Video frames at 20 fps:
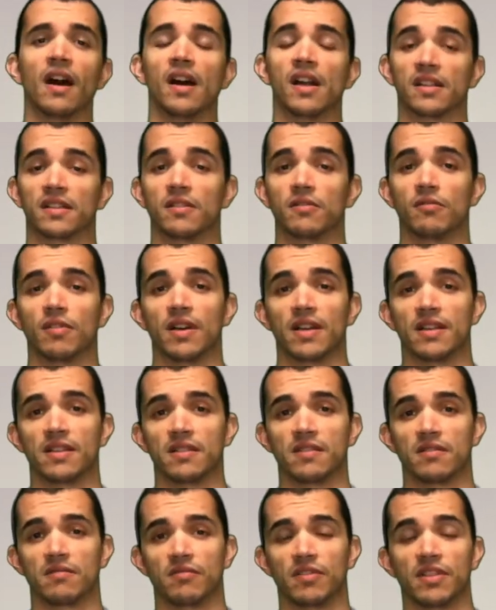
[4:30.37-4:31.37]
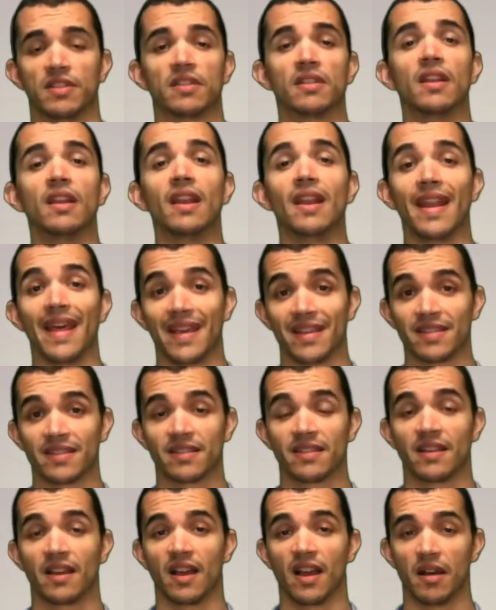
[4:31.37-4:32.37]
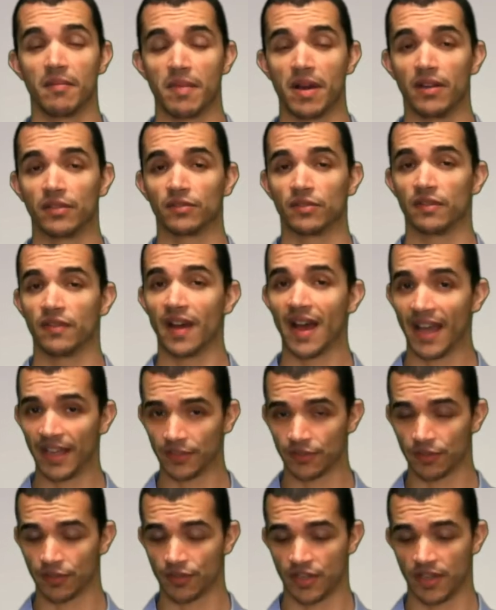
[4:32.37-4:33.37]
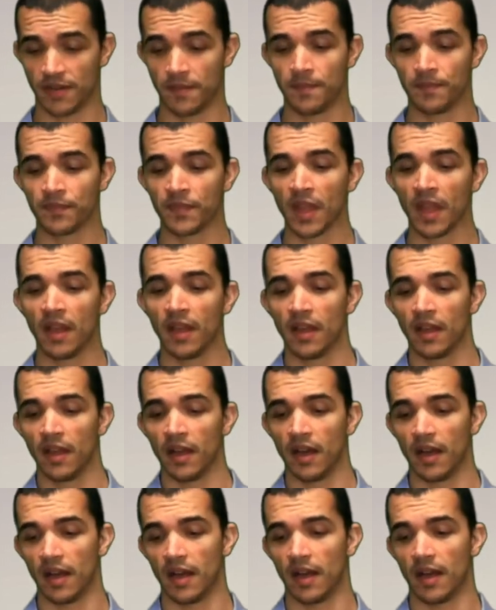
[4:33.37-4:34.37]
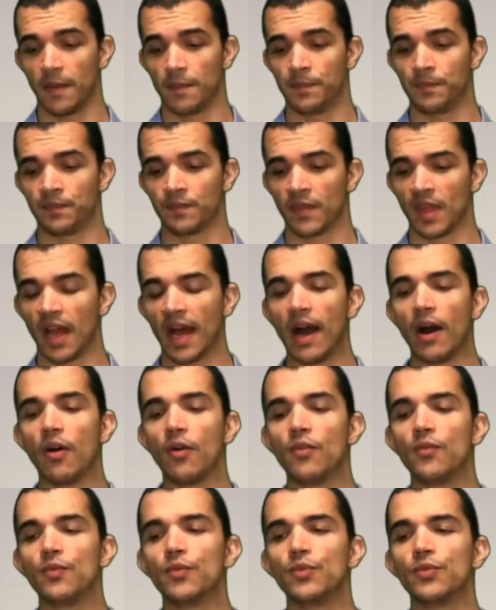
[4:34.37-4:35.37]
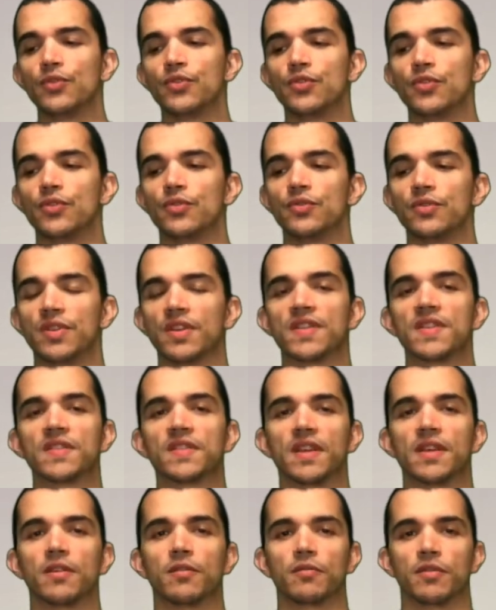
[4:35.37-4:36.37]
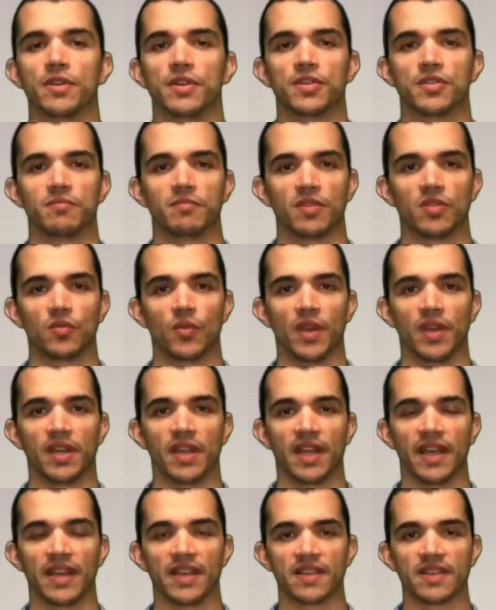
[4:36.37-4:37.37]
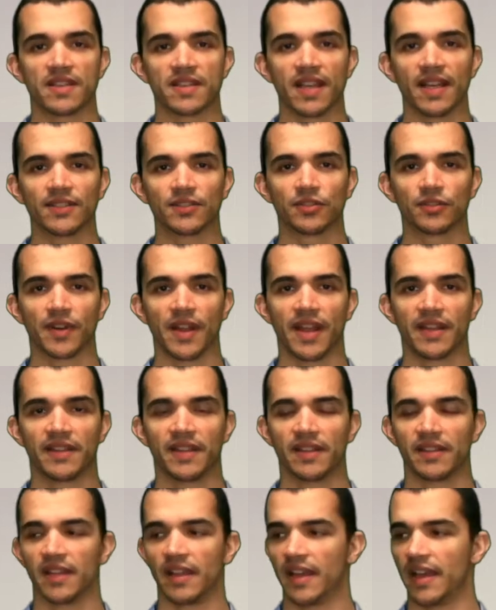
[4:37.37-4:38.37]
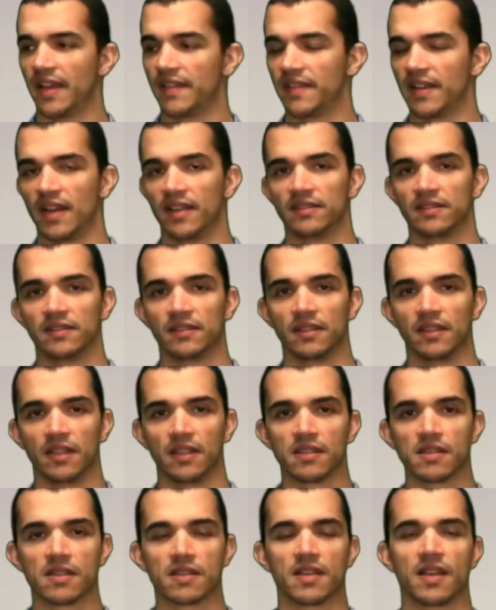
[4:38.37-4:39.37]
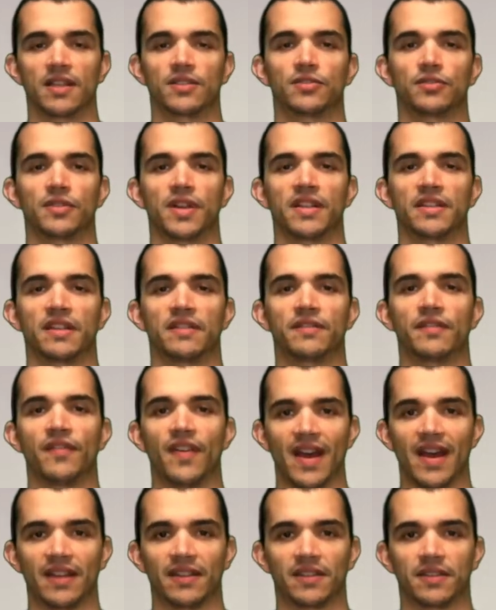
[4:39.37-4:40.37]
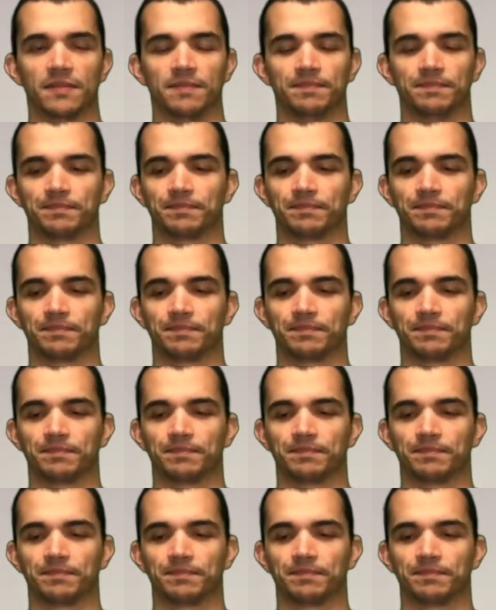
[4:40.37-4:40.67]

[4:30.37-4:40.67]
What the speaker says: are the ones with less amount of hydrogen. How would you distinguish between a saturated and an unsaturated fat?